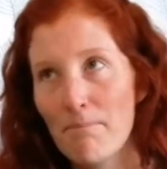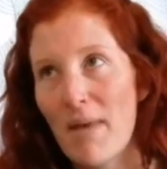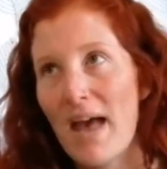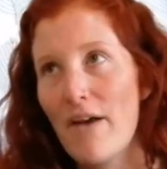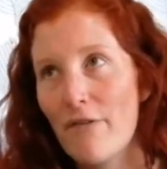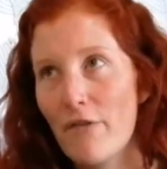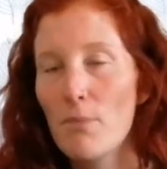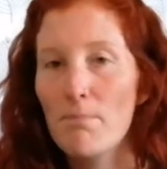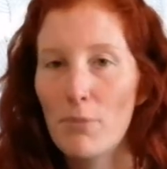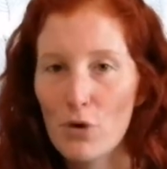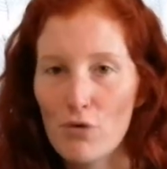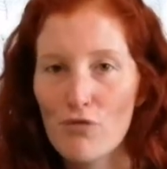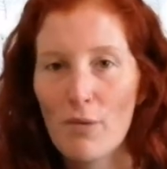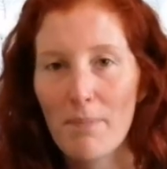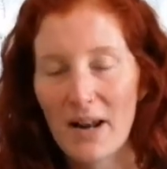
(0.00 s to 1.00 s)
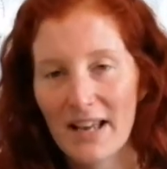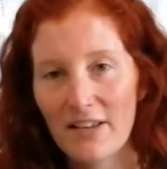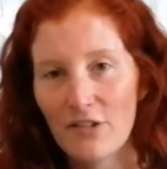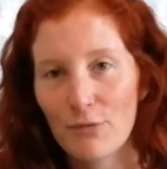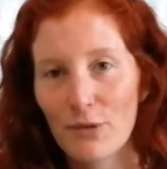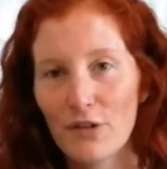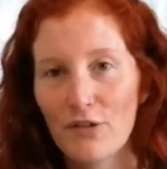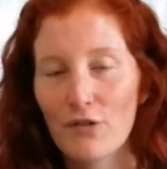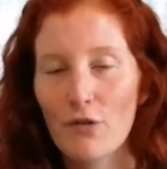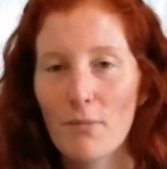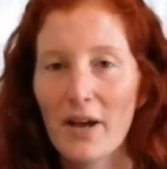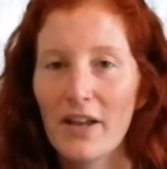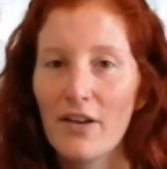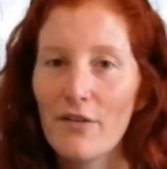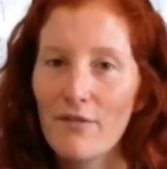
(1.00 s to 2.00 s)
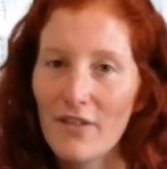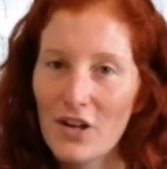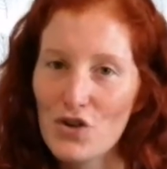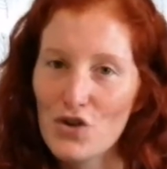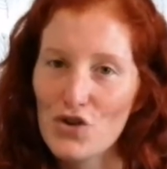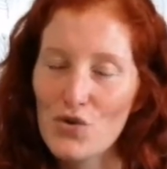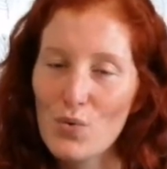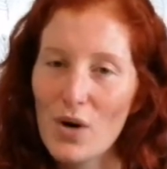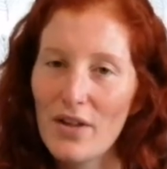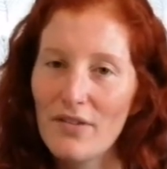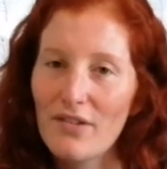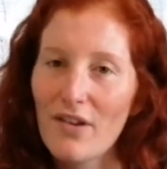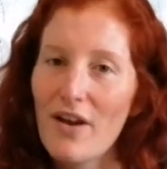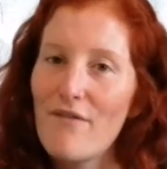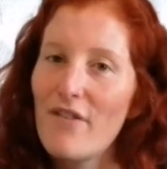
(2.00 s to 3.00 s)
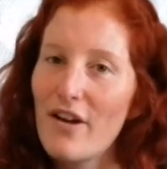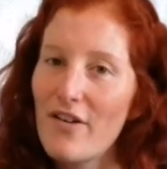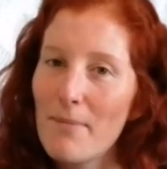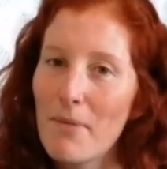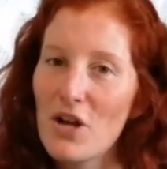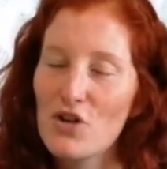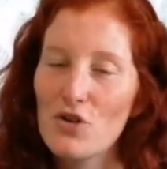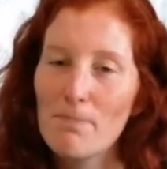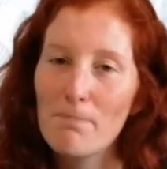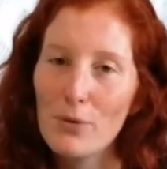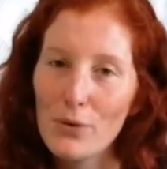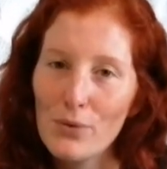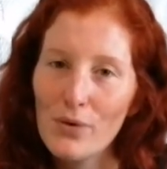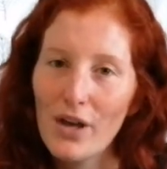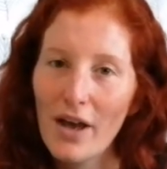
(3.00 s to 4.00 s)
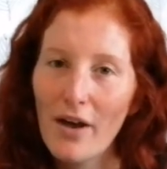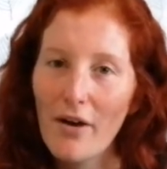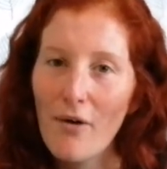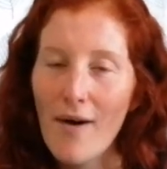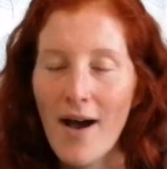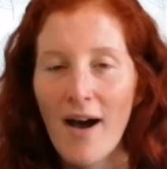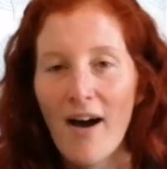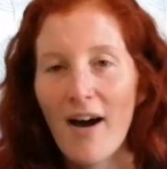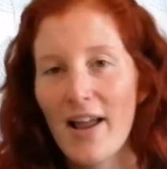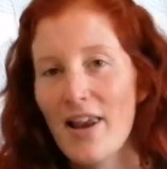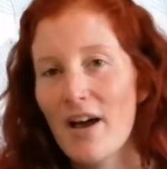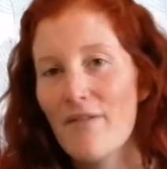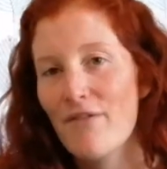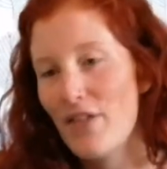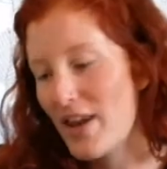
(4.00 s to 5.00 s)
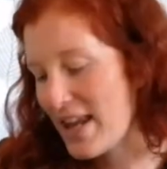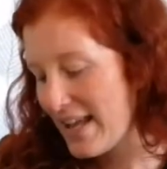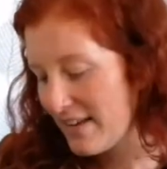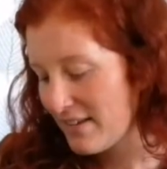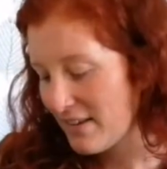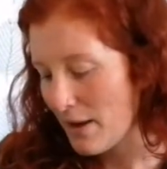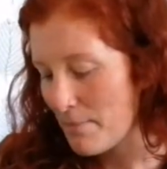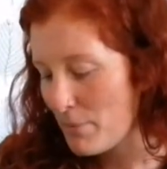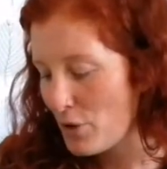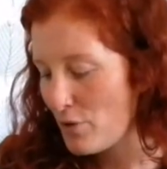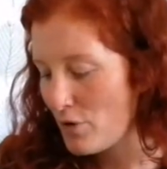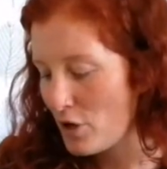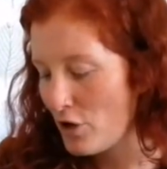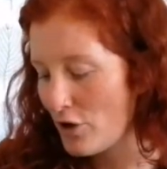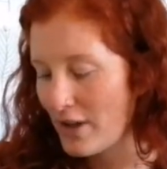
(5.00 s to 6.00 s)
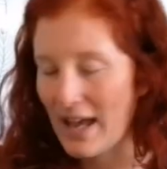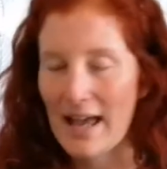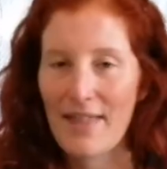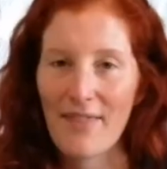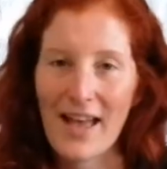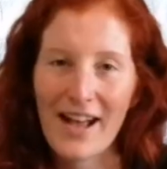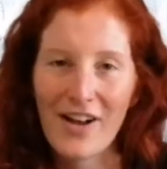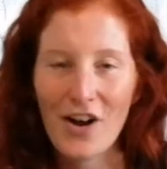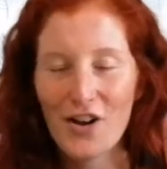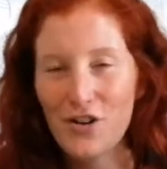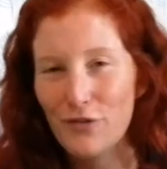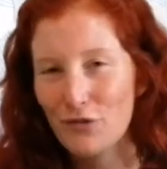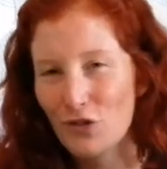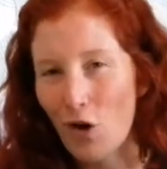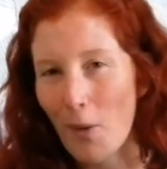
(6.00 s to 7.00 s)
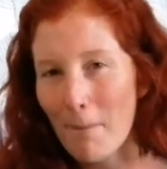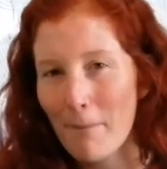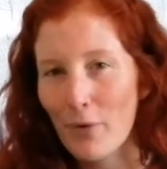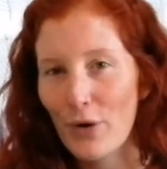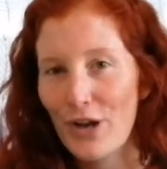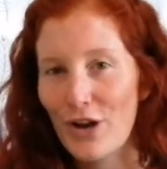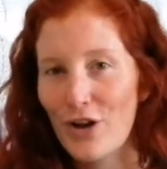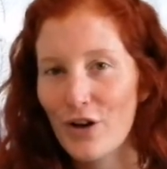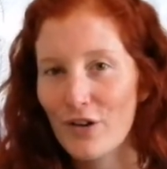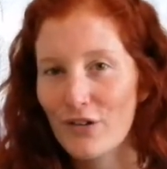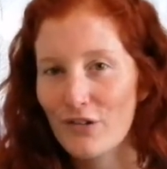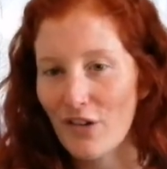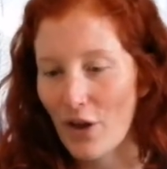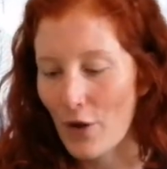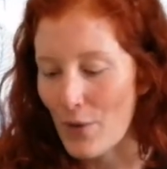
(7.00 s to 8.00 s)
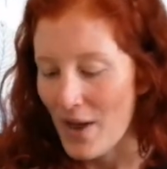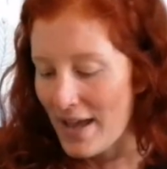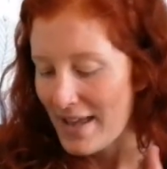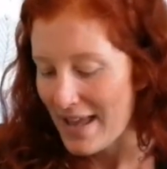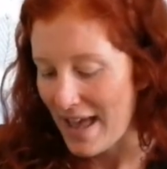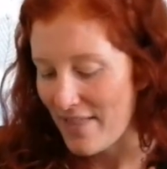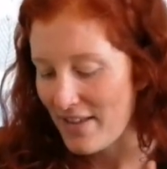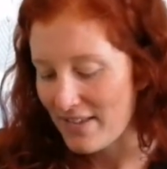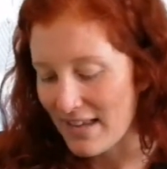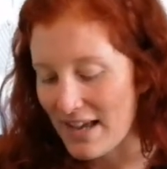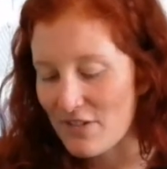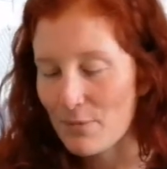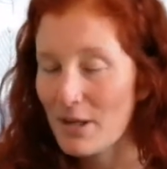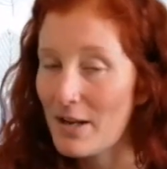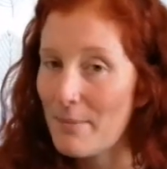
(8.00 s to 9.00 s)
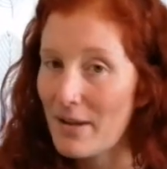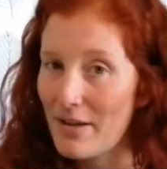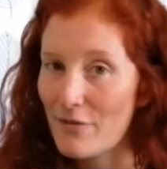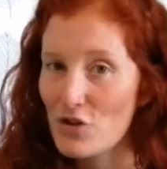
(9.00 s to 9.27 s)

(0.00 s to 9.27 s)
barefoot boot replacements for my conventional ones. I'm very much a boot girl. I love the lace-up boot look and that kind of tomboy look. So yeah, this has been a bit